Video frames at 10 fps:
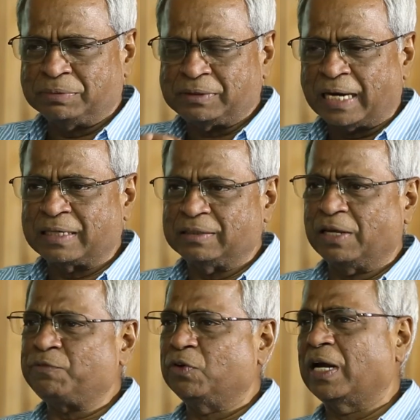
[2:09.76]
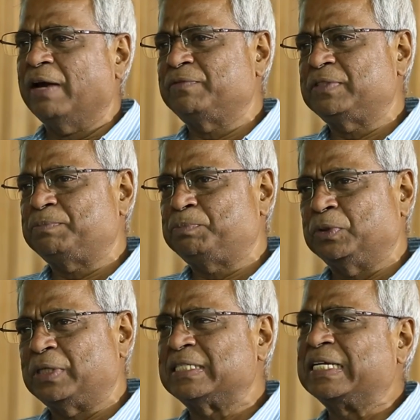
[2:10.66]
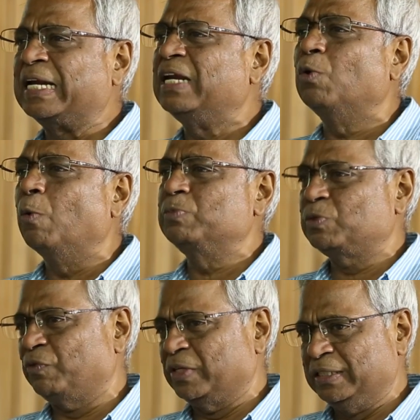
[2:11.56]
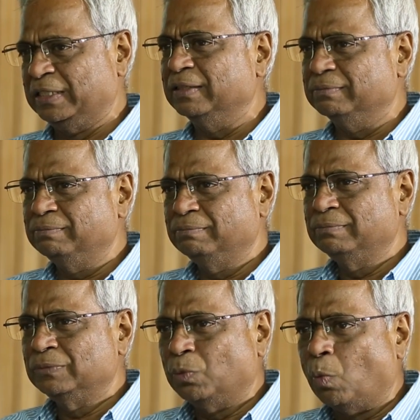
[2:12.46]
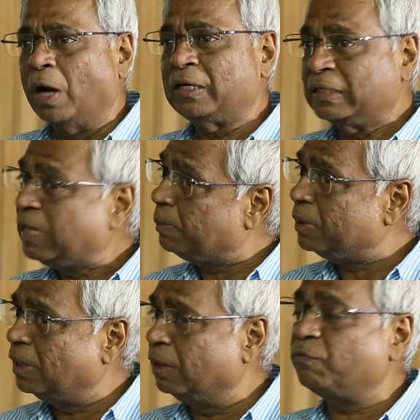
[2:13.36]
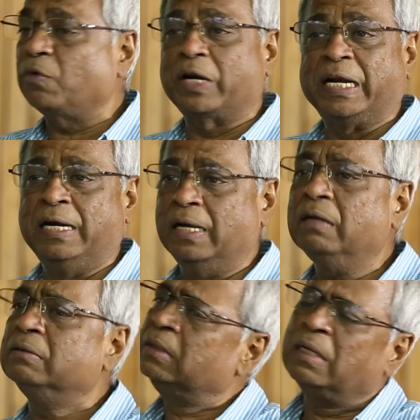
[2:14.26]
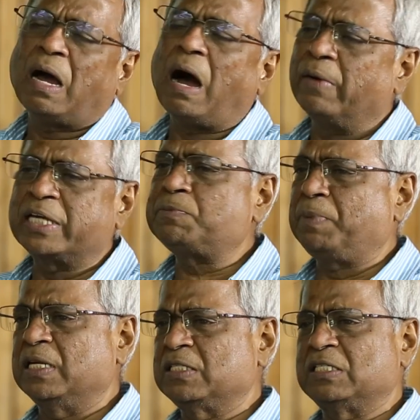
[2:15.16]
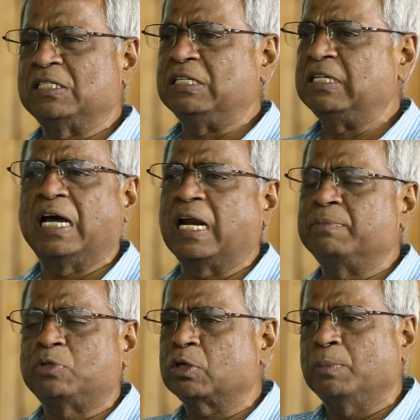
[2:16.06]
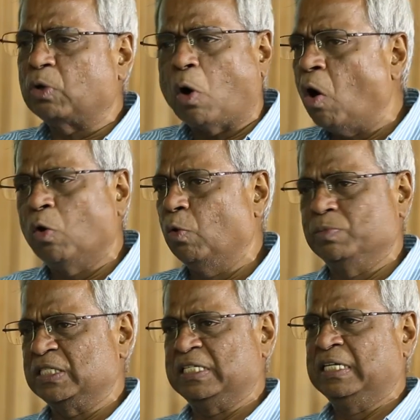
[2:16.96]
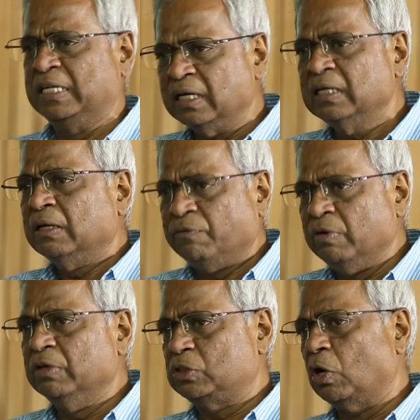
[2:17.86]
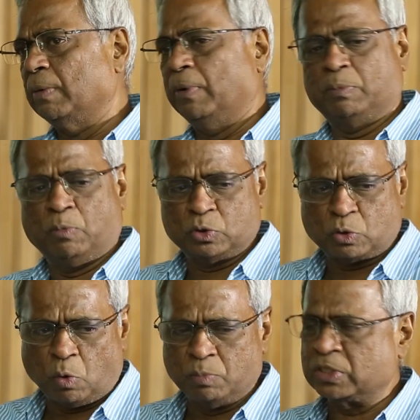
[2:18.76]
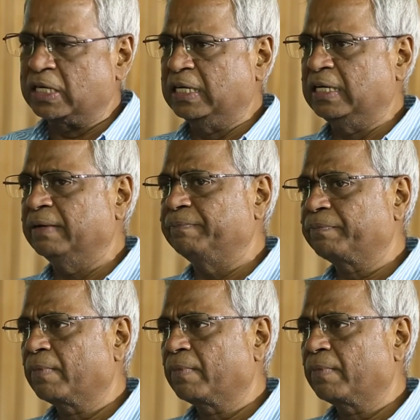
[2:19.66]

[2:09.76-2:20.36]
title therefore I have put as Green Homes for India. What can be done for India? Our experiences in India, and I am talking about all homes in India. We will talk about most homes in India.